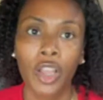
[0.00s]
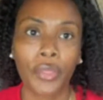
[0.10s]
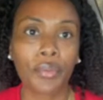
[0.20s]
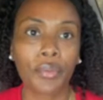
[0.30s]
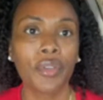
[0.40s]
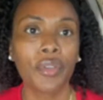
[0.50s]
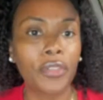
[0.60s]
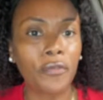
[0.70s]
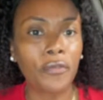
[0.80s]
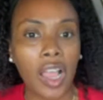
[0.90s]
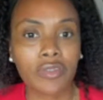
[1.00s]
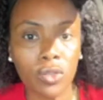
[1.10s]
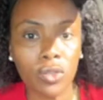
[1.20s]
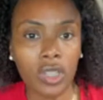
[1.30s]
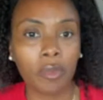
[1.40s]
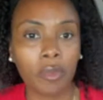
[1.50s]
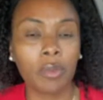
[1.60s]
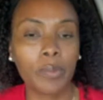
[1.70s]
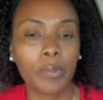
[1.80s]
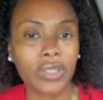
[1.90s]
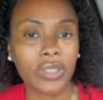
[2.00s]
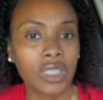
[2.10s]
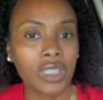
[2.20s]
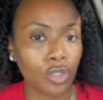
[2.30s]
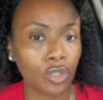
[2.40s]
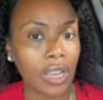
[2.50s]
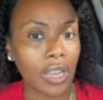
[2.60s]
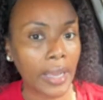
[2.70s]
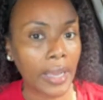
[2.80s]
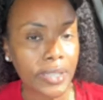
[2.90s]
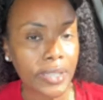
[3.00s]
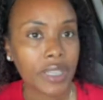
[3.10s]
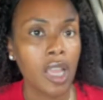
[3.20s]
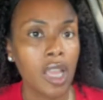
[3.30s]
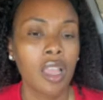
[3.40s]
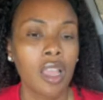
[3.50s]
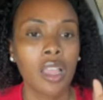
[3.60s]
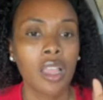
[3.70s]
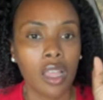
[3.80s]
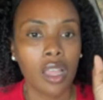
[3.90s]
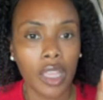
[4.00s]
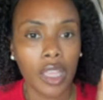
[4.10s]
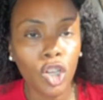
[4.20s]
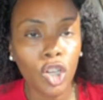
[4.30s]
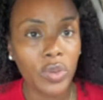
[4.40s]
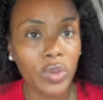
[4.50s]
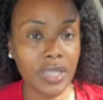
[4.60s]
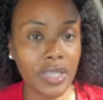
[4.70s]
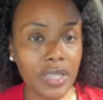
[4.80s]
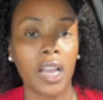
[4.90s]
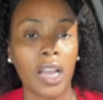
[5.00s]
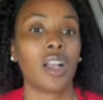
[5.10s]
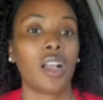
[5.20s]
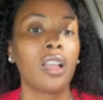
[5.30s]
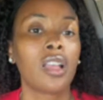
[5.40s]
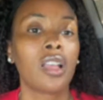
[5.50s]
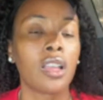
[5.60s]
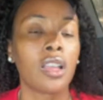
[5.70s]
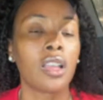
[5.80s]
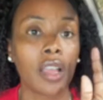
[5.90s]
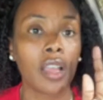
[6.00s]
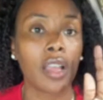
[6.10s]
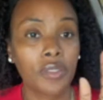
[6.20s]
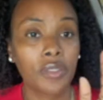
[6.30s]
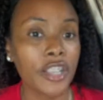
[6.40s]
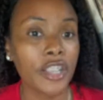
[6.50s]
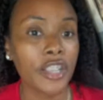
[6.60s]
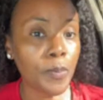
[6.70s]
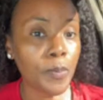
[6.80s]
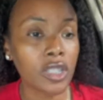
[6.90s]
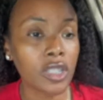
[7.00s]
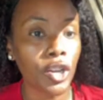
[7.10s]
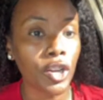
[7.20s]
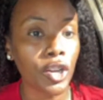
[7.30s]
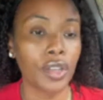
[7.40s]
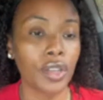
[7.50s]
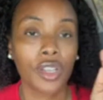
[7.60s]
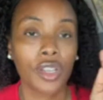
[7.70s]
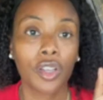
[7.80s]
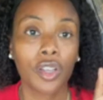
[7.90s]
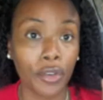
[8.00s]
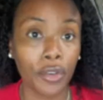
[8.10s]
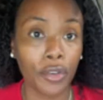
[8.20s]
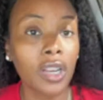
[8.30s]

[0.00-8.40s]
3 of the 5 schools I'm going to be presenting tonight in Louisiana, they sponsored green